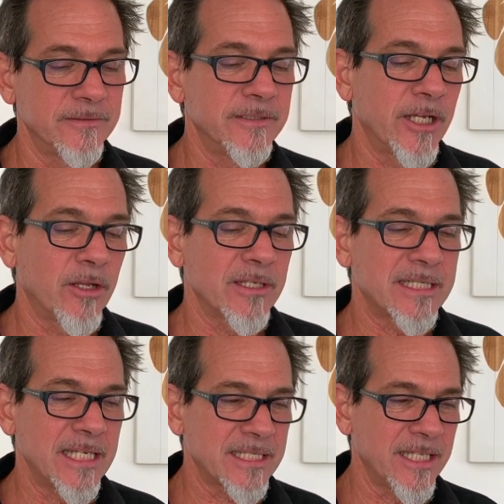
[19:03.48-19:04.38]
Nikola
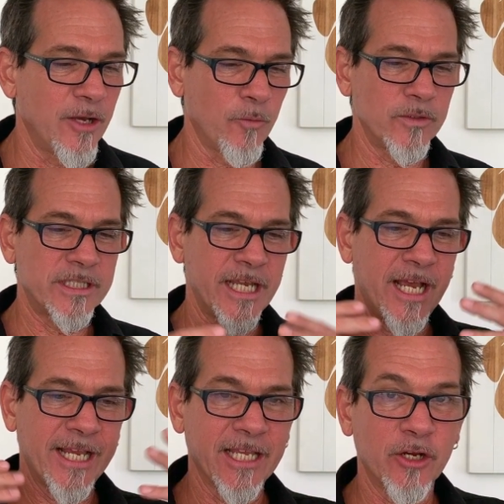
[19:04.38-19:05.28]
Tesla would say, I can